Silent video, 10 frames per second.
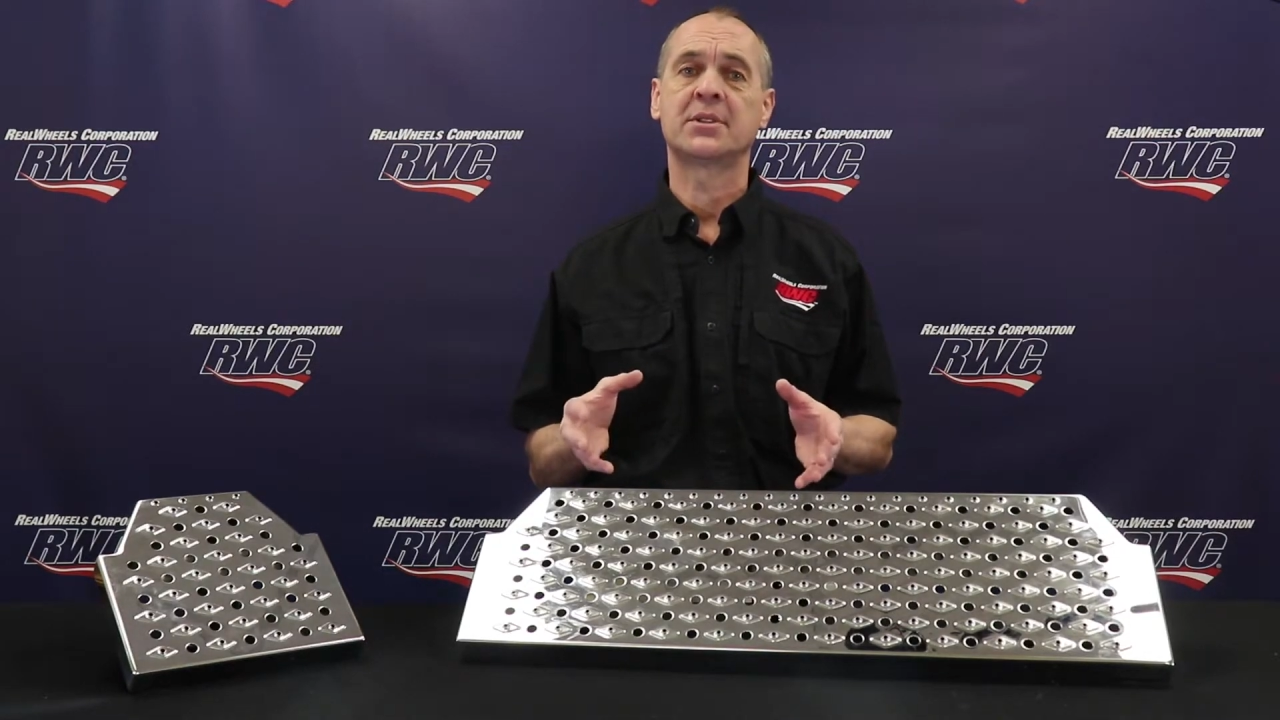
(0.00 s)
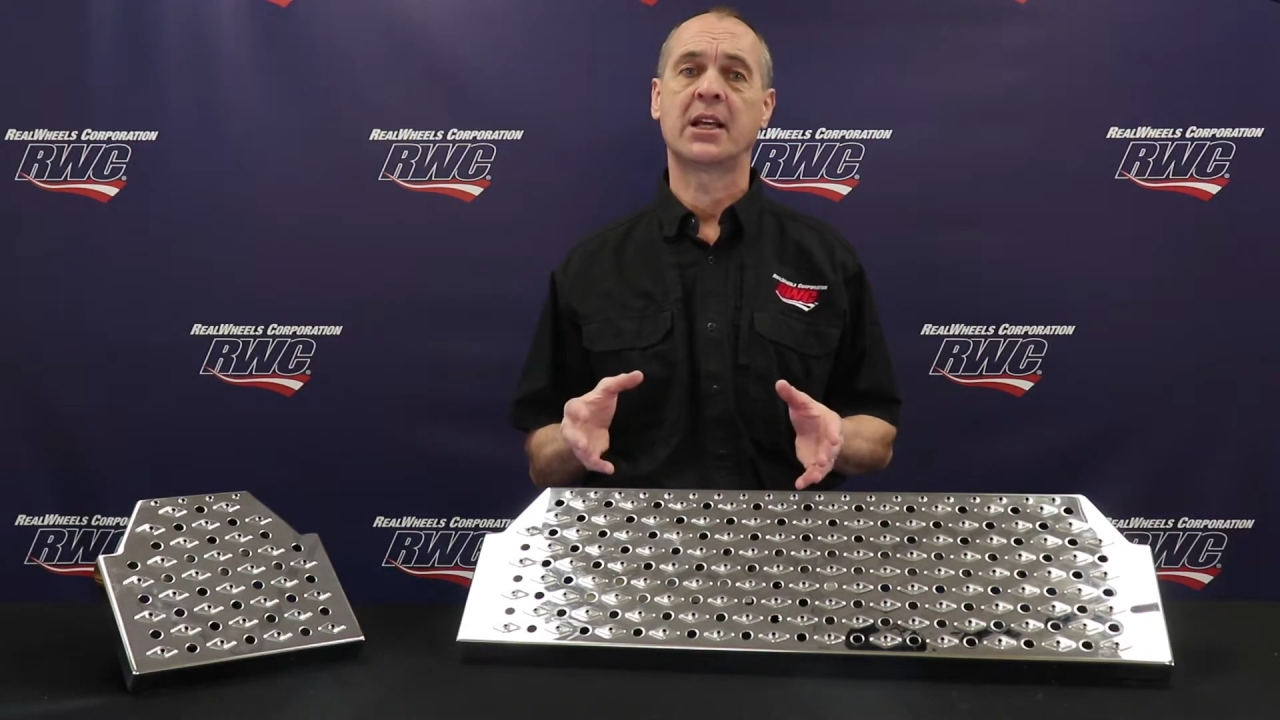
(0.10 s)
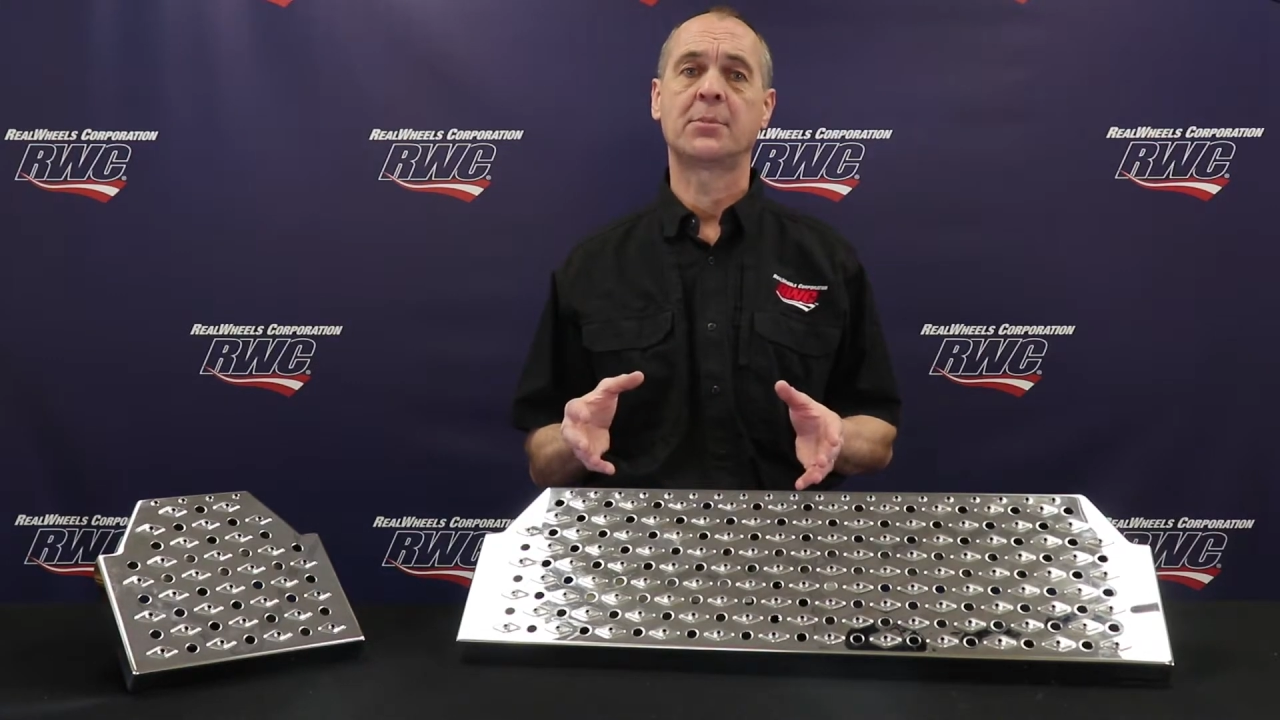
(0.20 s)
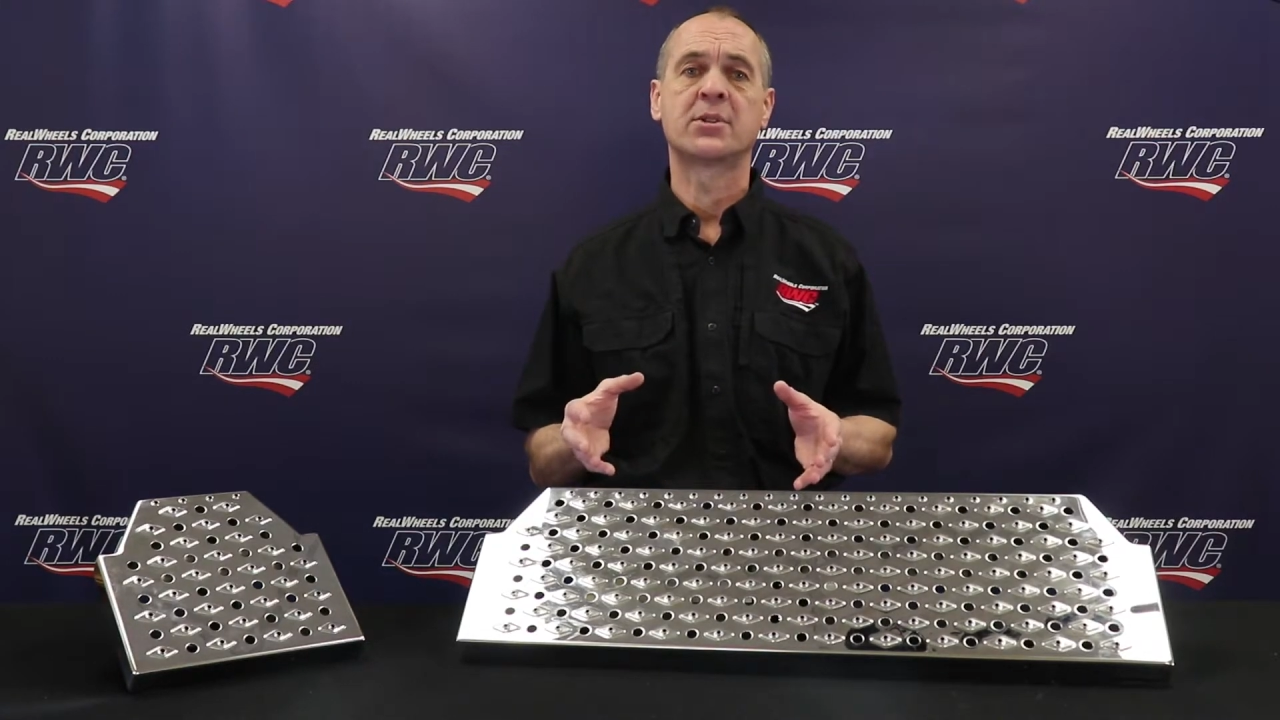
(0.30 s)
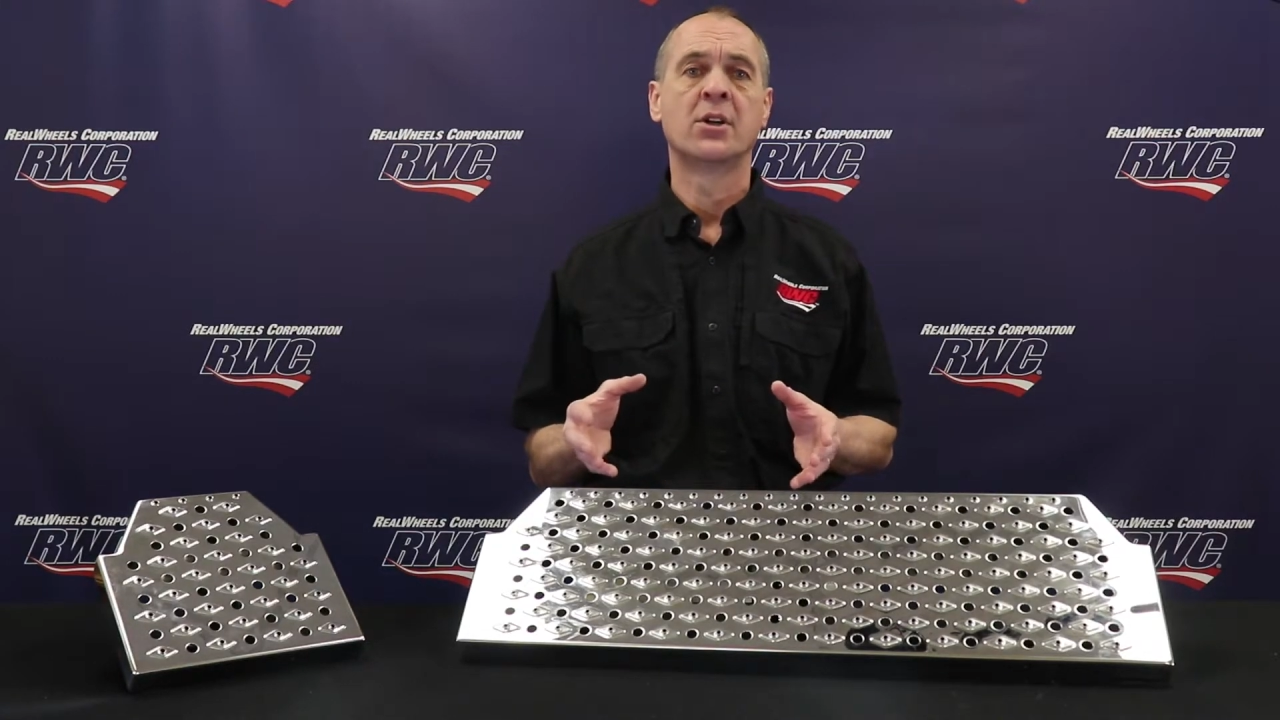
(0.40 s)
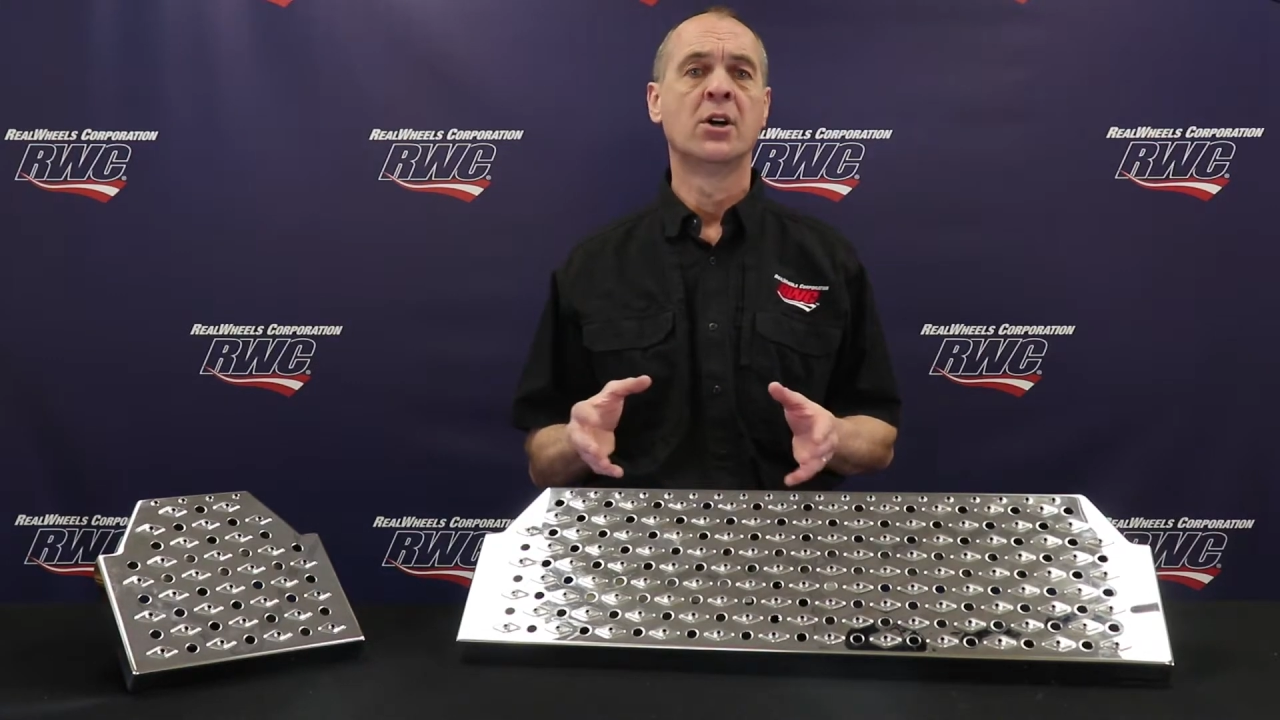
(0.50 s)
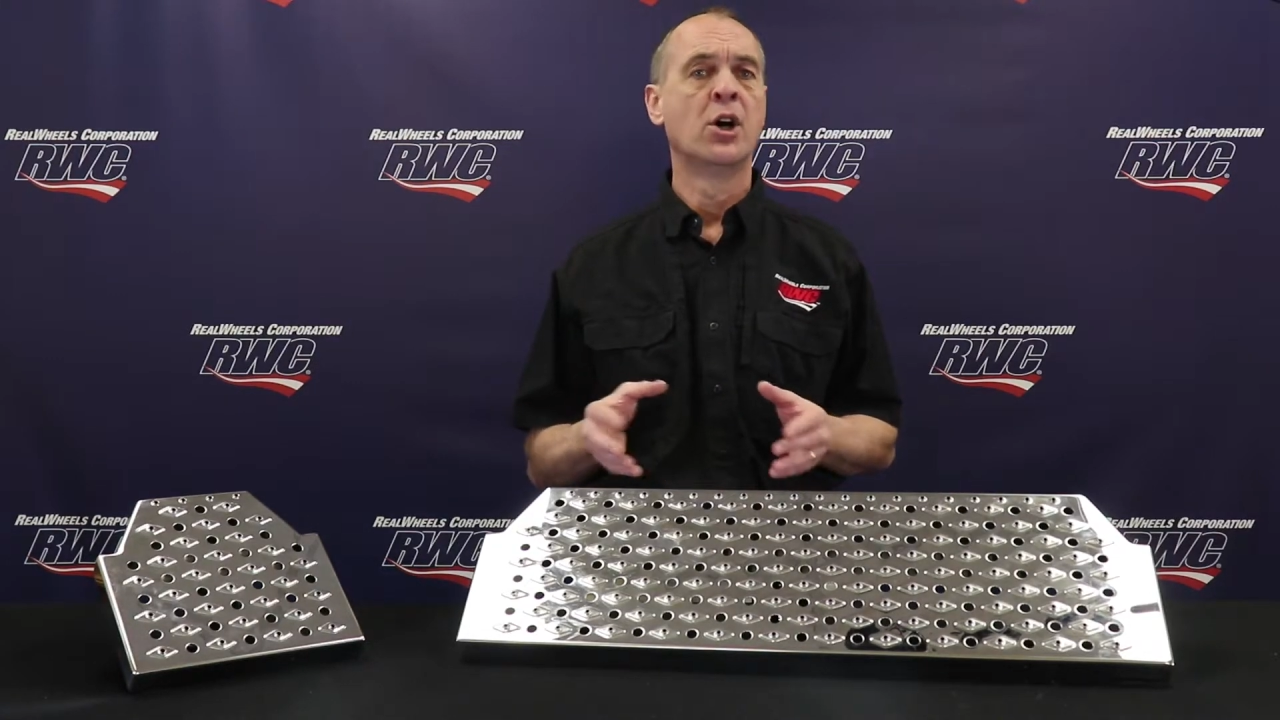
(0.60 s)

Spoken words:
steps